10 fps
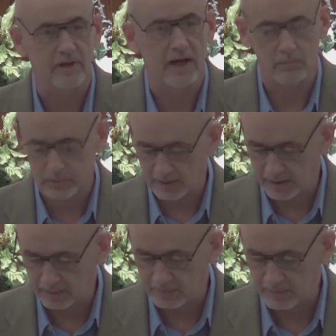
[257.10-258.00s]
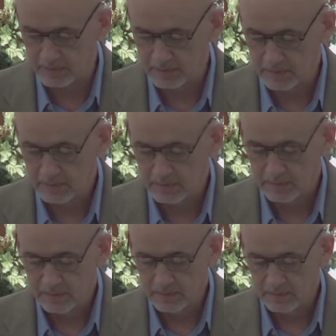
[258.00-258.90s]
without blame.
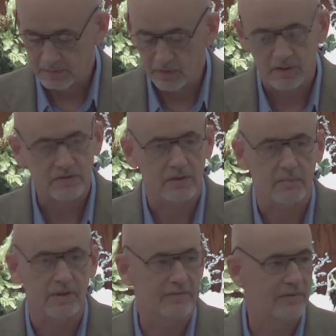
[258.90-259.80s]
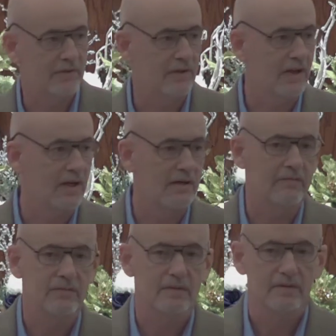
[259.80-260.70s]
Your heart's going to be full of love.